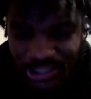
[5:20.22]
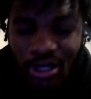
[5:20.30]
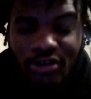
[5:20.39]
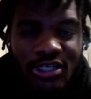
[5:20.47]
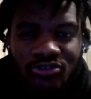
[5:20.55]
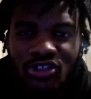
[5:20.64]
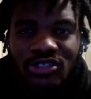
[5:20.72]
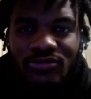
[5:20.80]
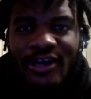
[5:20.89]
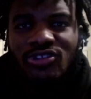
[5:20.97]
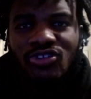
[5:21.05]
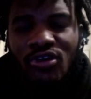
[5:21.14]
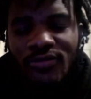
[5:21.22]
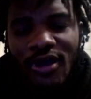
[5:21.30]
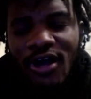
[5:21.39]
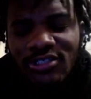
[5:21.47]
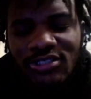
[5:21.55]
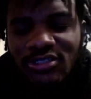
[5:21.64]
no disrespect to him.
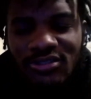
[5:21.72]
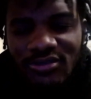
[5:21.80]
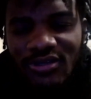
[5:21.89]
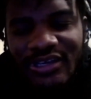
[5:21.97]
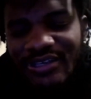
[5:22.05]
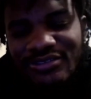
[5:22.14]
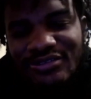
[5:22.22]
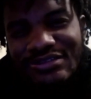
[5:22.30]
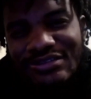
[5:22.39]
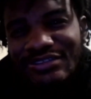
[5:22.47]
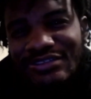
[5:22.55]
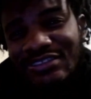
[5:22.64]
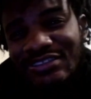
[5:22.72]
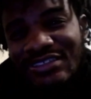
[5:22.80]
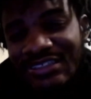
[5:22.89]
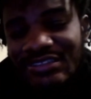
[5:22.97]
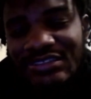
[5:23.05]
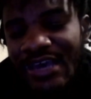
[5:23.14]
Y'all just it's it's just
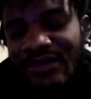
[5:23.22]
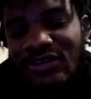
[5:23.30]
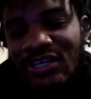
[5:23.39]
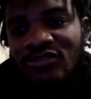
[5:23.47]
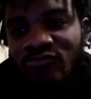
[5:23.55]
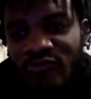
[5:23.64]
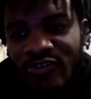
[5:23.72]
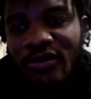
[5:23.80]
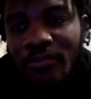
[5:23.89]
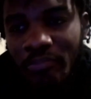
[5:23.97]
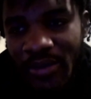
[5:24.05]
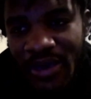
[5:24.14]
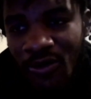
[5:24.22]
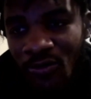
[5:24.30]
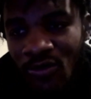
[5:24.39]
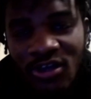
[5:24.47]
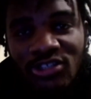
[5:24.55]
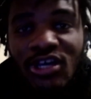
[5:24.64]
his name doesn't ring a bell.
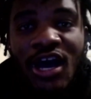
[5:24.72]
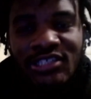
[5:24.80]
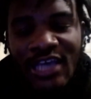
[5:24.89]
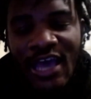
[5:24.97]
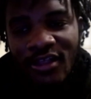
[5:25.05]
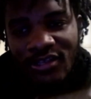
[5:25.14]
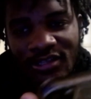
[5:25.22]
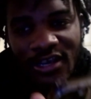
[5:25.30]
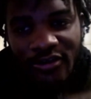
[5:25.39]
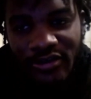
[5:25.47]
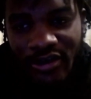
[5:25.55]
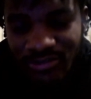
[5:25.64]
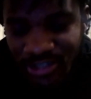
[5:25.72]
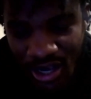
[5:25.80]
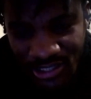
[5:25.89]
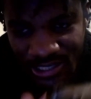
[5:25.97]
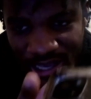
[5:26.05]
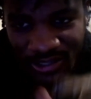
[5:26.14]
Josh Allen. There we go.
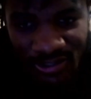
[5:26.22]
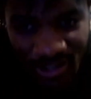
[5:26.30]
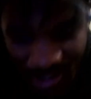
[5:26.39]
Josh Allen.